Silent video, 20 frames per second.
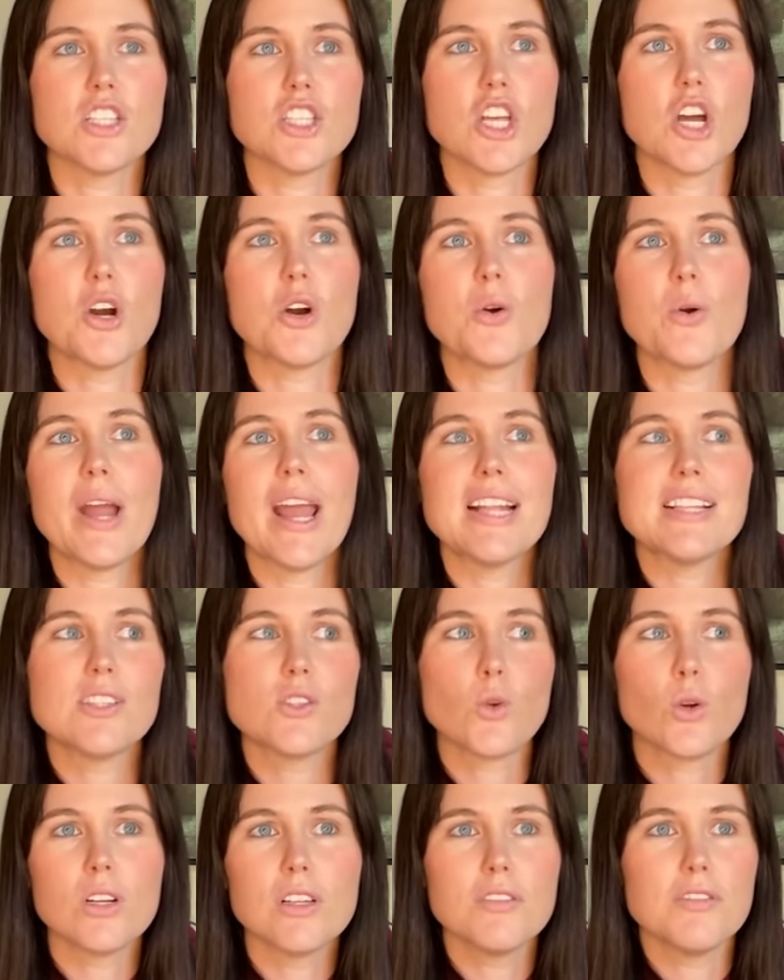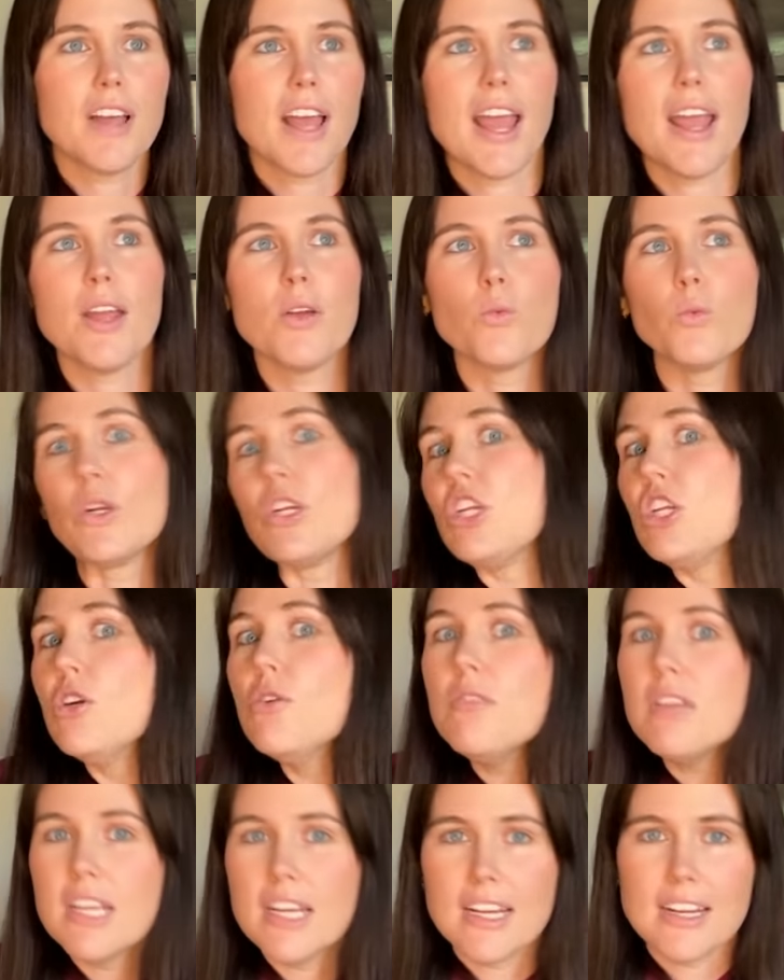So it's sort of a
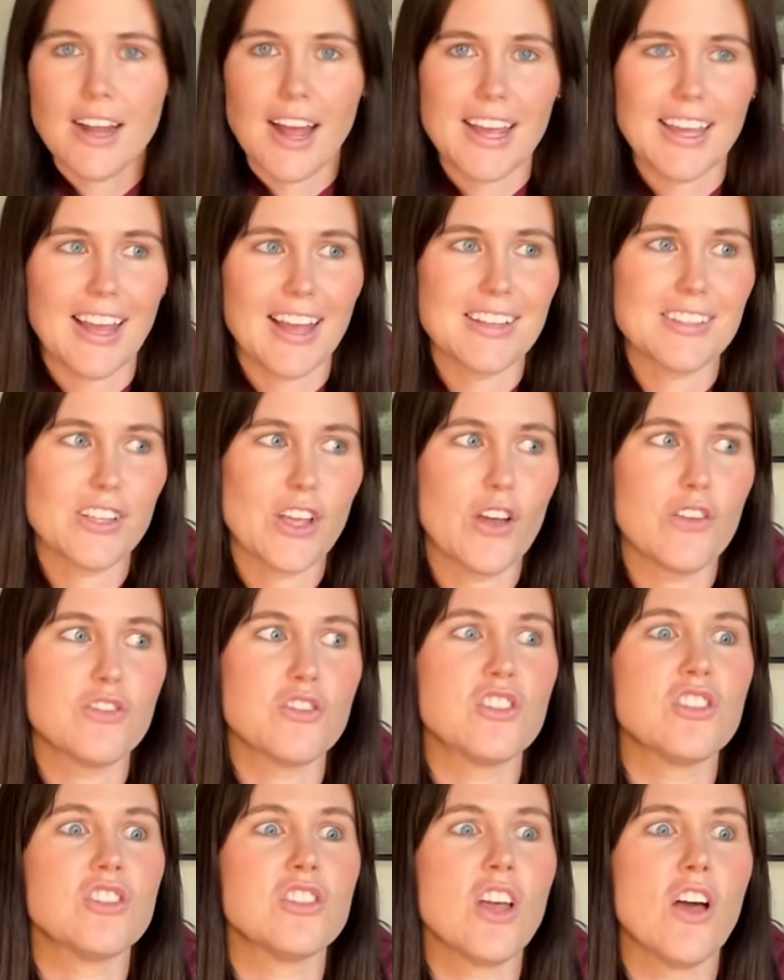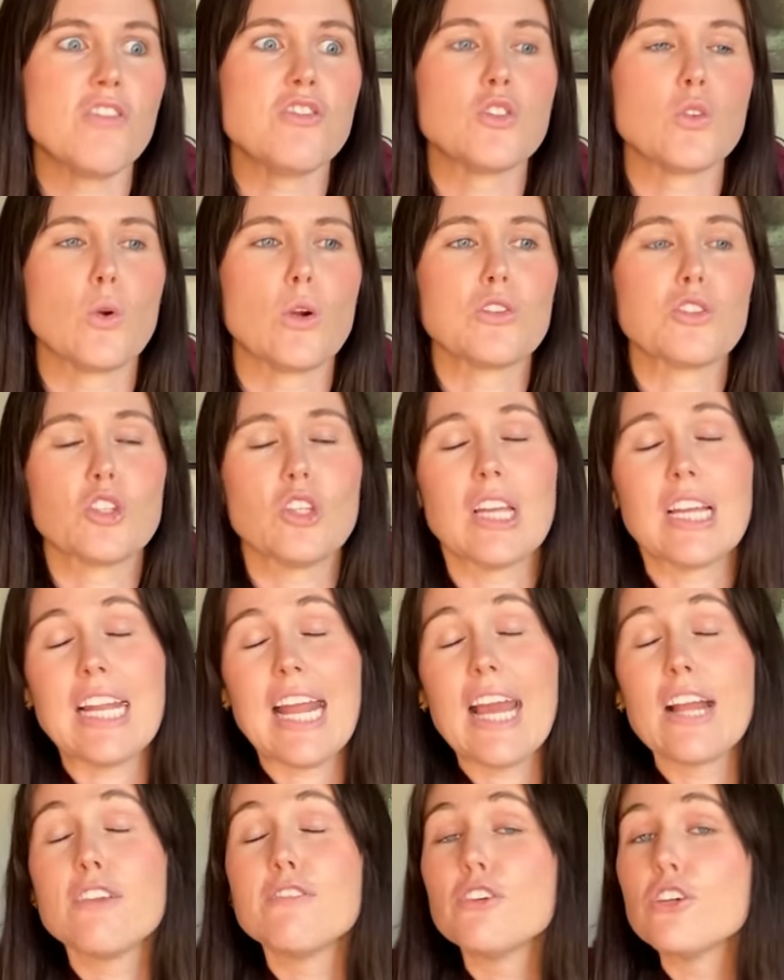reunion, I guess, of, of sorts, or like
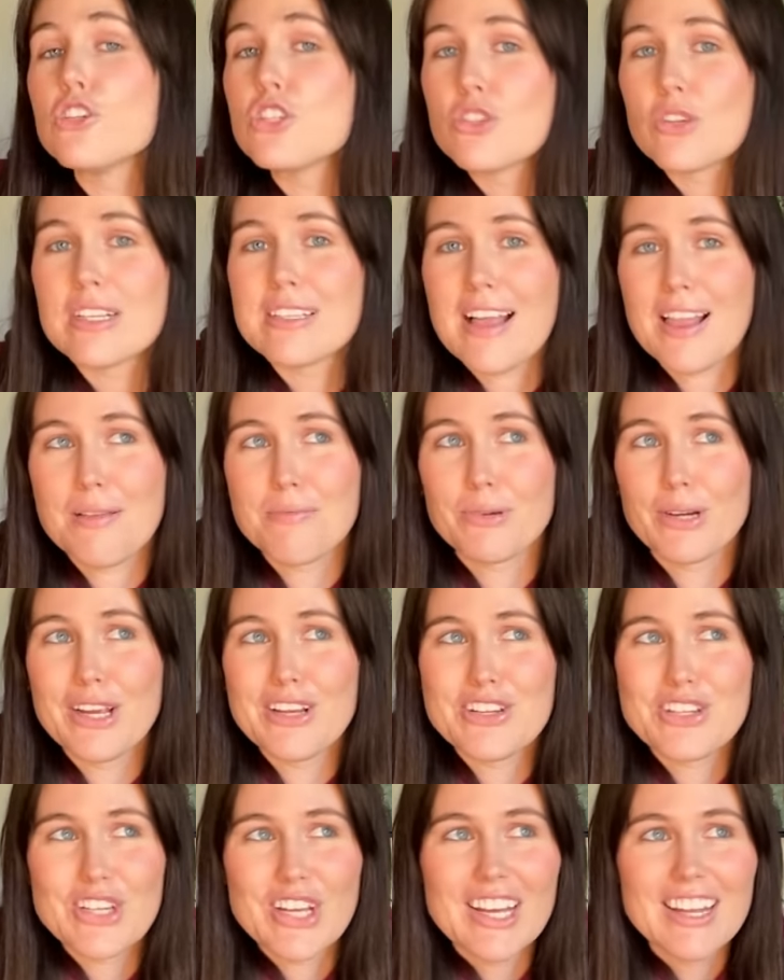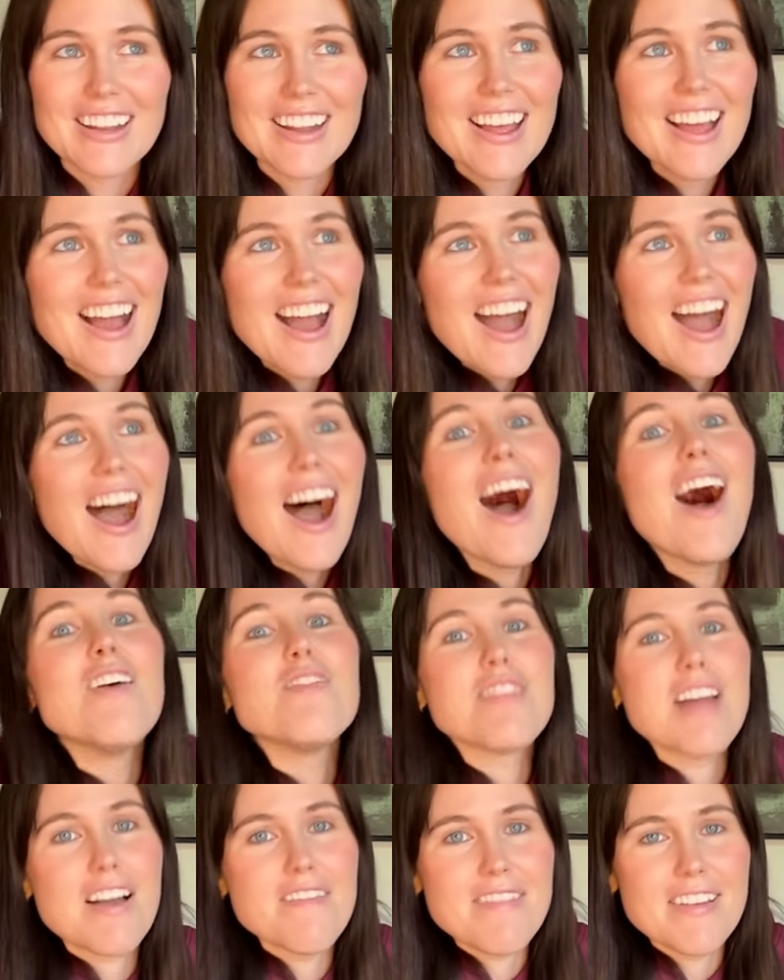an anniversary celebration
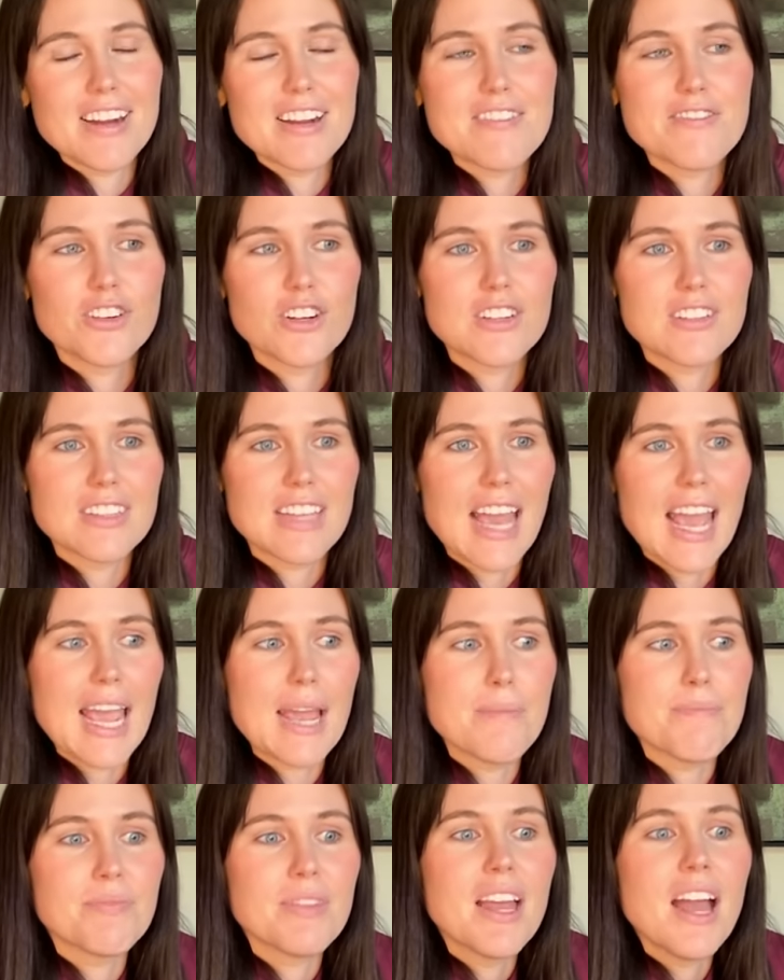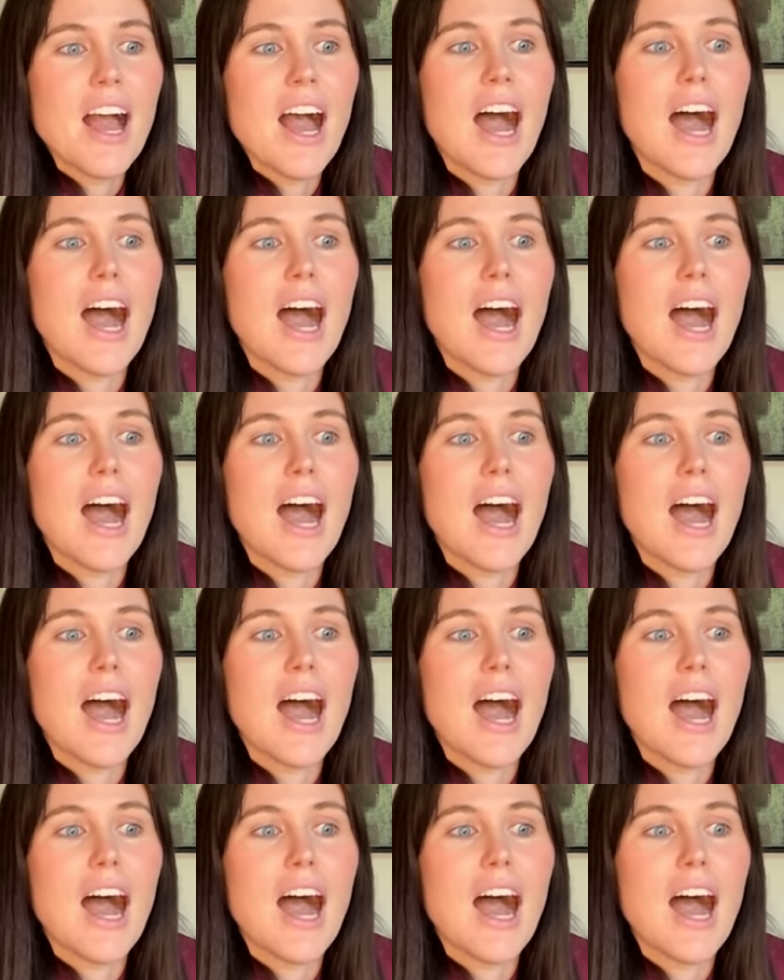of that very first game.